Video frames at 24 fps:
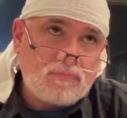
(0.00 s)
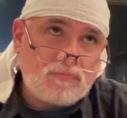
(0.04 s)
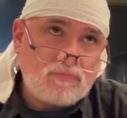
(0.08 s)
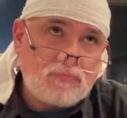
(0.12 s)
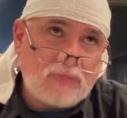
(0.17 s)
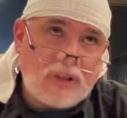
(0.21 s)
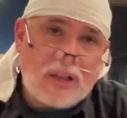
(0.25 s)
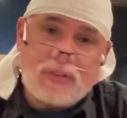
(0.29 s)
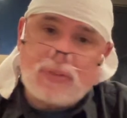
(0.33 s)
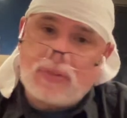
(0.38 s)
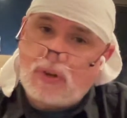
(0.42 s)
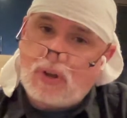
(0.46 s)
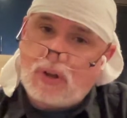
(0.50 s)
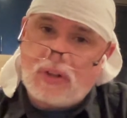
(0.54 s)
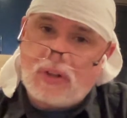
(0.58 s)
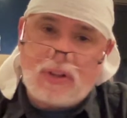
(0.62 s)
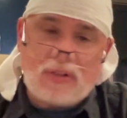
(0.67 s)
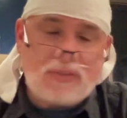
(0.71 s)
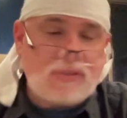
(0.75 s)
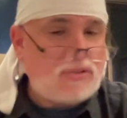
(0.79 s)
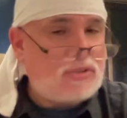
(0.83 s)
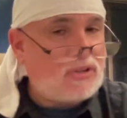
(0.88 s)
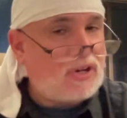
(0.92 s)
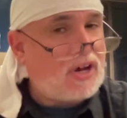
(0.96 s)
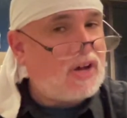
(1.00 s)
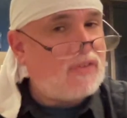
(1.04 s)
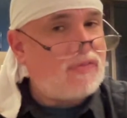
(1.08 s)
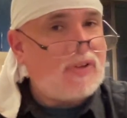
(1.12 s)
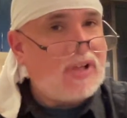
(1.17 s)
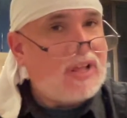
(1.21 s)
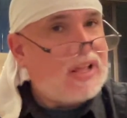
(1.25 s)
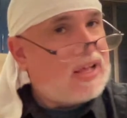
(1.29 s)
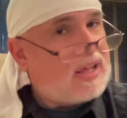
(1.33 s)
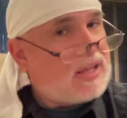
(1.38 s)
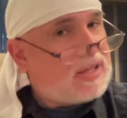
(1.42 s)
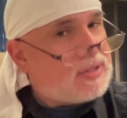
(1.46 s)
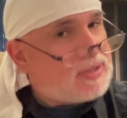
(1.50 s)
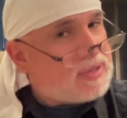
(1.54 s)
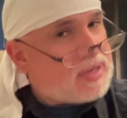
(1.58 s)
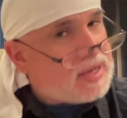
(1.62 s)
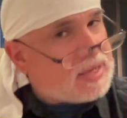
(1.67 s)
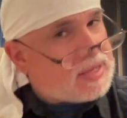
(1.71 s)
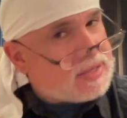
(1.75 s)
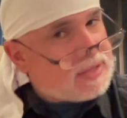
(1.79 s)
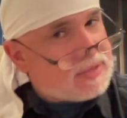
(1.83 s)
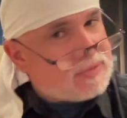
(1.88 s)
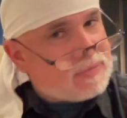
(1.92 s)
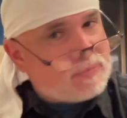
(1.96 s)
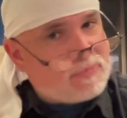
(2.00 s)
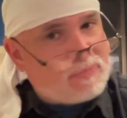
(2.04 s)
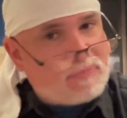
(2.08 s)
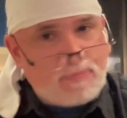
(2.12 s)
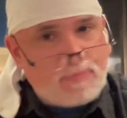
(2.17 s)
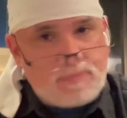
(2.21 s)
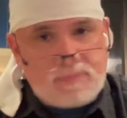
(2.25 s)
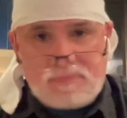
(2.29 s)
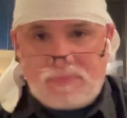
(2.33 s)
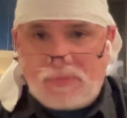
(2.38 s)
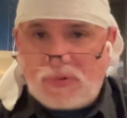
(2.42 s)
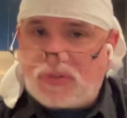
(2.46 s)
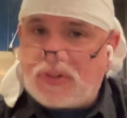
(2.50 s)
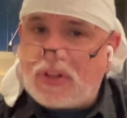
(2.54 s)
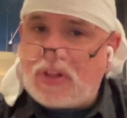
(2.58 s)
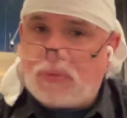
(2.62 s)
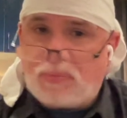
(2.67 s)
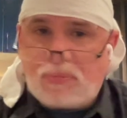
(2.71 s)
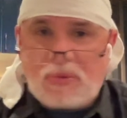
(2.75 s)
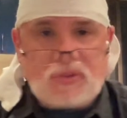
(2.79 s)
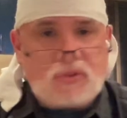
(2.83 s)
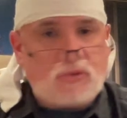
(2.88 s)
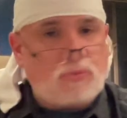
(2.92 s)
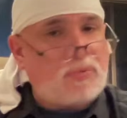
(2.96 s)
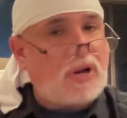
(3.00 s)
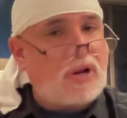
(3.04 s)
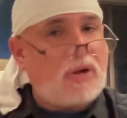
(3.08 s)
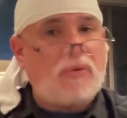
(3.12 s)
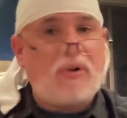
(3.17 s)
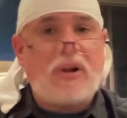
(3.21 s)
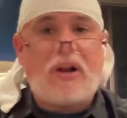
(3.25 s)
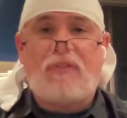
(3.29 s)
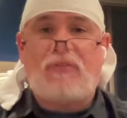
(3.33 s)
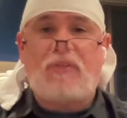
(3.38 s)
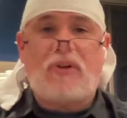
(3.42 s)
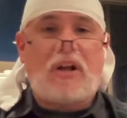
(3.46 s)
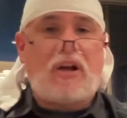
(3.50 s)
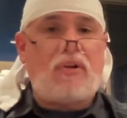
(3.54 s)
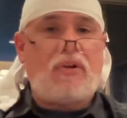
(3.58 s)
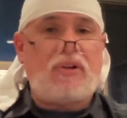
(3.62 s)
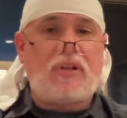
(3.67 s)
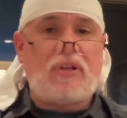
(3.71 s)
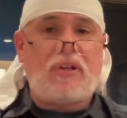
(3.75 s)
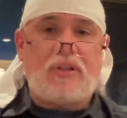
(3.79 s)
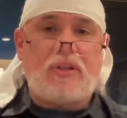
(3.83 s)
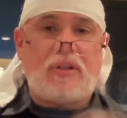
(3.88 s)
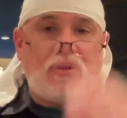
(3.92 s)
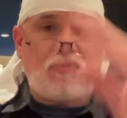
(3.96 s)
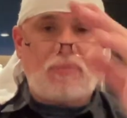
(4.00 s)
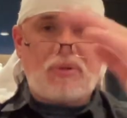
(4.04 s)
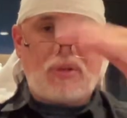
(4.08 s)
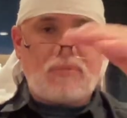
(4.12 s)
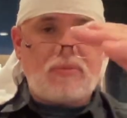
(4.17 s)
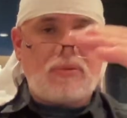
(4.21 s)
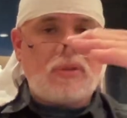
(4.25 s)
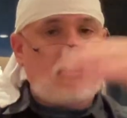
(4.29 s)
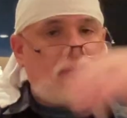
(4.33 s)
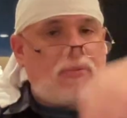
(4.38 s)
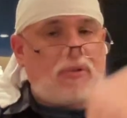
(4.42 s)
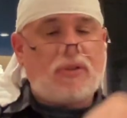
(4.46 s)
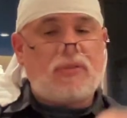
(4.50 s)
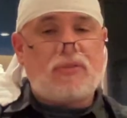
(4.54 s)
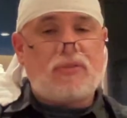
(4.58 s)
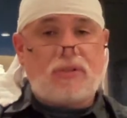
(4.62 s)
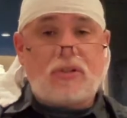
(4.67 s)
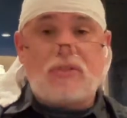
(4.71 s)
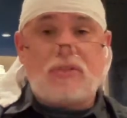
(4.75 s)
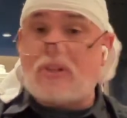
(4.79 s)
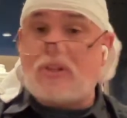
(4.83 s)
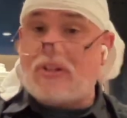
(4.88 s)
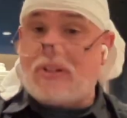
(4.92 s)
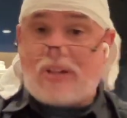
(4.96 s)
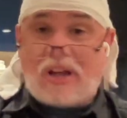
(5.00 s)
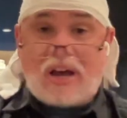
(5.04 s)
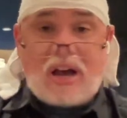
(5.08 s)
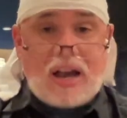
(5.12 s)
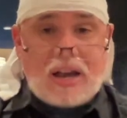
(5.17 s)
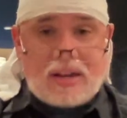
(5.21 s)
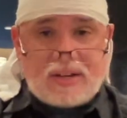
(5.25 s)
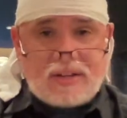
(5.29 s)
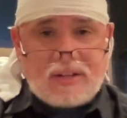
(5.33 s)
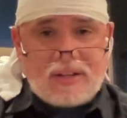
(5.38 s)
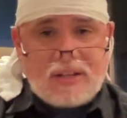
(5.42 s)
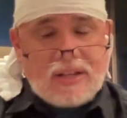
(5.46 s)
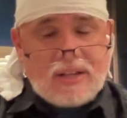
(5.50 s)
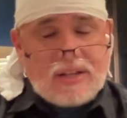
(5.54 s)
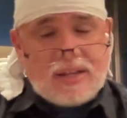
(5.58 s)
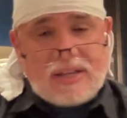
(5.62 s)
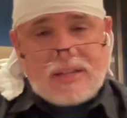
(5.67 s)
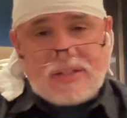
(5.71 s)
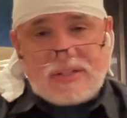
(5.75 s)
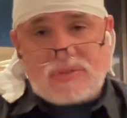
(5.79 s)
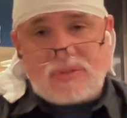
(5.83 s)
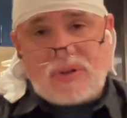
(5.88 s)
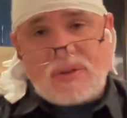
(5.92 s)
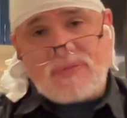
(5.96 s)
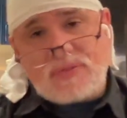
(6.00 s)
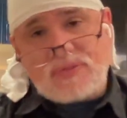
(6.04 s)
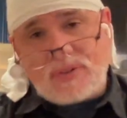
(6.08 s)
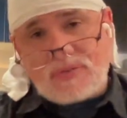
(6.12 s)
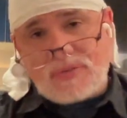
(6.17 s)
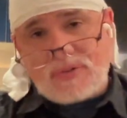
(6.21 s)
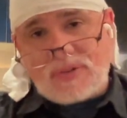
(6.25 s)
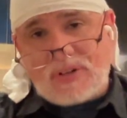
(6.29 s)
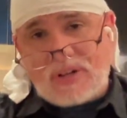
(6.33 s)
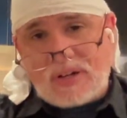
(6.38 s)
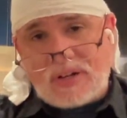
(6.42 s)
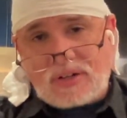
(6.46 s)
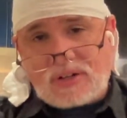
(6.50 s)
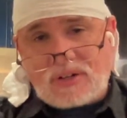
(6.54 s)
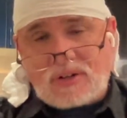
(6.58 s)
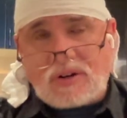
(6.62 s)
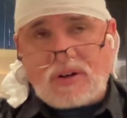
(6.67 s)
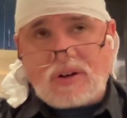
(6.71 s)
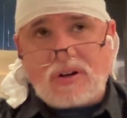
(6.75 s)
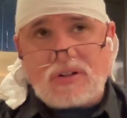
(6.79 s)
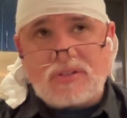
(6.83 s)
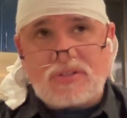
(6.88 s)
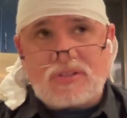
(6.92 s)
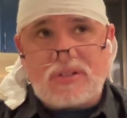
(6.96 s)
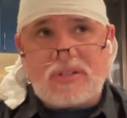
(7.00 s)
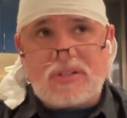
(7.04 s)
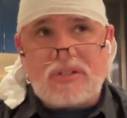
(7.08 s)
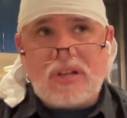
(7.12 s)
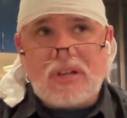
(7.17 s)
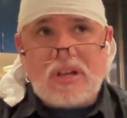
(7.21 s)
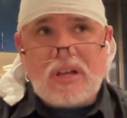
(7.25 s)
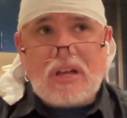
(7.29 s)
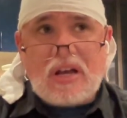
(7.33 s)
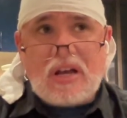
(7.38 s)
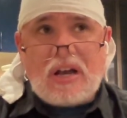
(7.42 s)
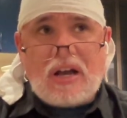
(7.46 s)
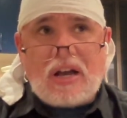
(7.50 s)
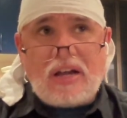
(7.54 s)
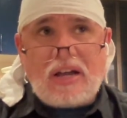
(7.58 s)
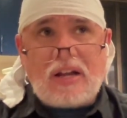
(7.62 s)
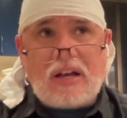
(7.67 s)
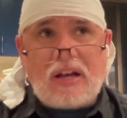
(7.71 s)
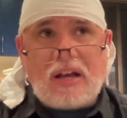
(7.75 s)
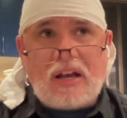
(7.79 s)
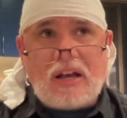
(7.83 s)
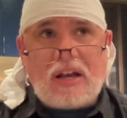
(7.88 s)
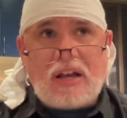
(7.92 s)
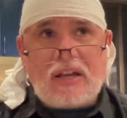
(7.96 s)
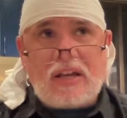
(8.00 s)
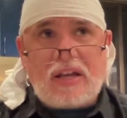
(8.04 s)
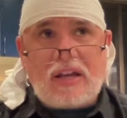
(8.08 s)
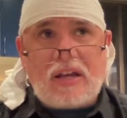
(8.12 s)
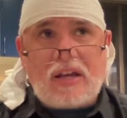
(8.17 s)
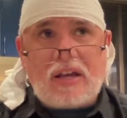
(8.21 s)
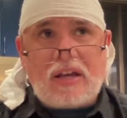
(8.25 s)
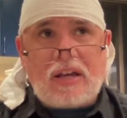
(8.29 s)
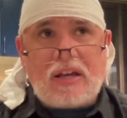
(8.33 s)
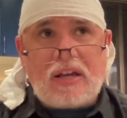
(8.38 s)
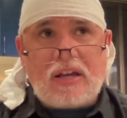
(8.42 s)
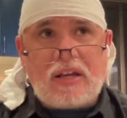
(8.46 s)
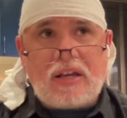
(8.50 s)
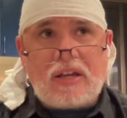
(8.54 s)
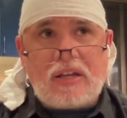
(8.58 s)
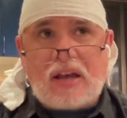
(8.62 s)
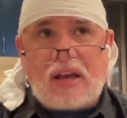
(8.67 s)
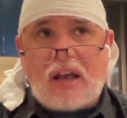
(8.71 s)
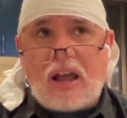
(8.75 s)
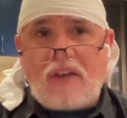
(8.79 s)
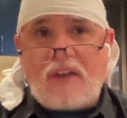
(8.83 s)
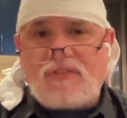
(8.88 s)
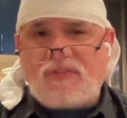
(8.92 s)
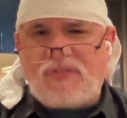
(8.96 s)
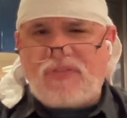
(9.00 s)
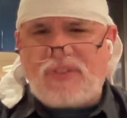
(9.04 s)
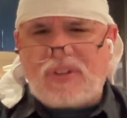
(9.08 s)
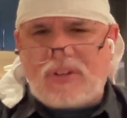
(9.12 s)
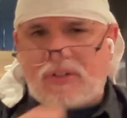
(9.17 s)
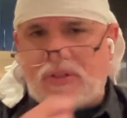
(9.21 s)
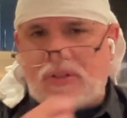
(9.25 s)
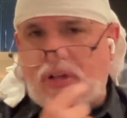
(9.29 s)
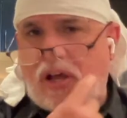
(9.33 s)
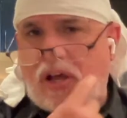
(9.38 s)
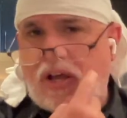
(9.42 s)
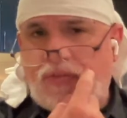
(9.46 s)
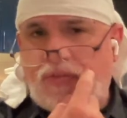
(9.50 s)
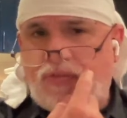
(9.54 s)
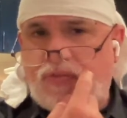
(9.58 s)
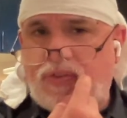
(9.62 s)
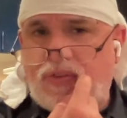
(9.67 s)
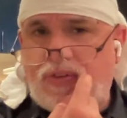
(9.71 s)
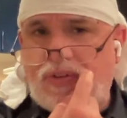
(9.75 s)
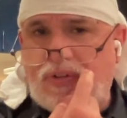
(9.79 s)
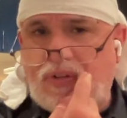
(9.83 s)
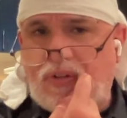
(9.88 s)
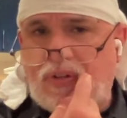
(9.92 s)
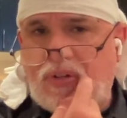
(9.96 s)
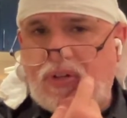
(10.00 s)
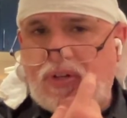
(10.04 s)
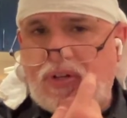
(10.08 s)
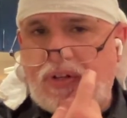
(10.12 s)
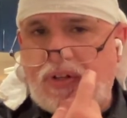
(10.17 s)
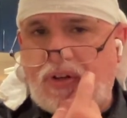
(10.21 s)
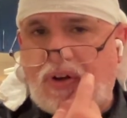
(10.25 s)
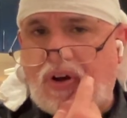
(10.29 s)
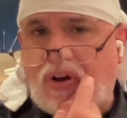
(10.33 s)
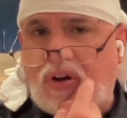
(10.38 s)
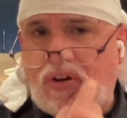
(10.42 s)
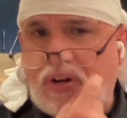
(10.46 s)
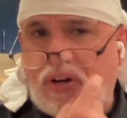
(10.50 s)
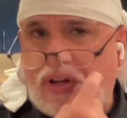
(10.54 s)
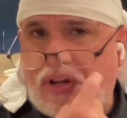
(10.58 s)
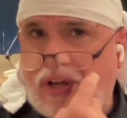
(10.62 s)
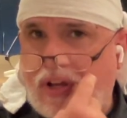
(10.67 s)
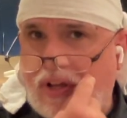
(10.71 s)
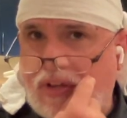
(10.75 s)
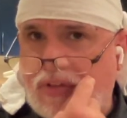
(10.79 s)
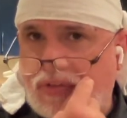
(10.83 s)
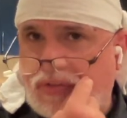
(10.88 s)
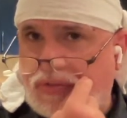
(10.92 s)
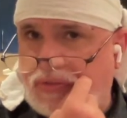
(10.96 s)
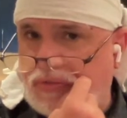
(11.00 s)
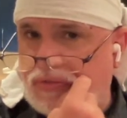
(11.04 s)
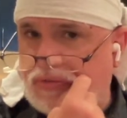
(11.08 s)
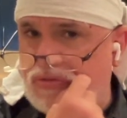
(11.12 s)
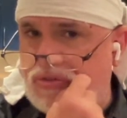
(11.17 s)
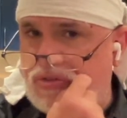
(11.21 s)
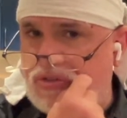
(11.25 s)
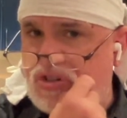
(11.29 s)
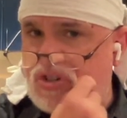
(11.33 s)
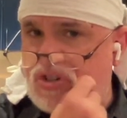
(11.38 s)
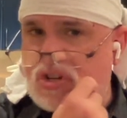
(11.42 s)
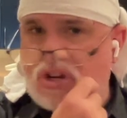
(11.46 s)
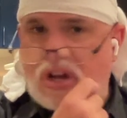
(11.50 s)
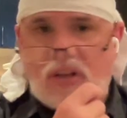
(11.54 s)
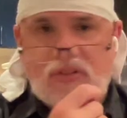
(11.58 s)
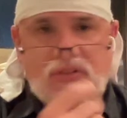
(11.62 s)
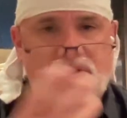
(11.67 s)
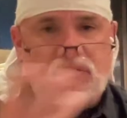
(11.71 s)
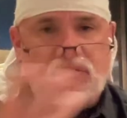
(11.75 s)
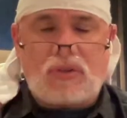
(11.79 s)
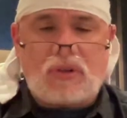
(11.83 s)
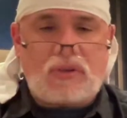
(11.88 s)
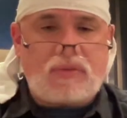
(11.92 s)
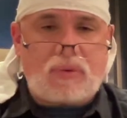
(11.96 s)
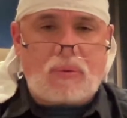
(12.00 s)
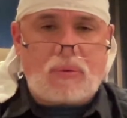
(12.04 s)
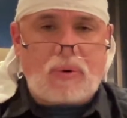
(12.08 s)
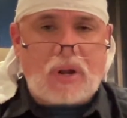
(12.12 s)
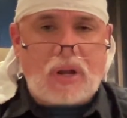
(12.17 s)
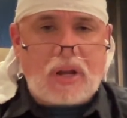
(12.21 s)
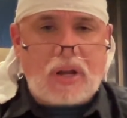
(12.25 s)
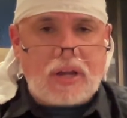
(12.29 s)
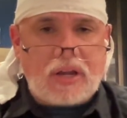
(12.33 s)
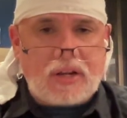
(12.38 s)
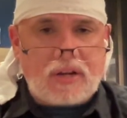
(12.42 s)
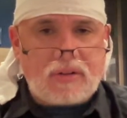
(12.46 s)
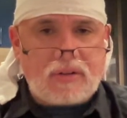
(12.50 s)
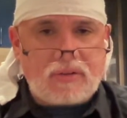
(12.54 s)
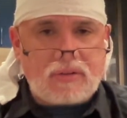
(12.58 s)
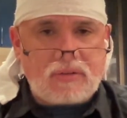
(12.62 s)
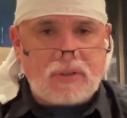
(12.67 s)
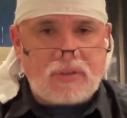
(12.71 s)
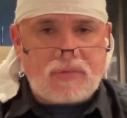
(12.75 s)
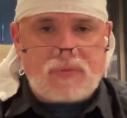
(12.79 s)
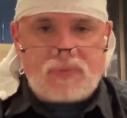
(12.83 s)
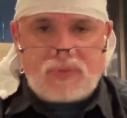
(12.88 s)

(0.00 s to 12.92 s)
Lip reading: That's tough. Mercedes-Benz is probably right after Audi, and then BMW. There's a lot. And so I've driven a lot of cars, and I feel the Aria has just as good of a ride. It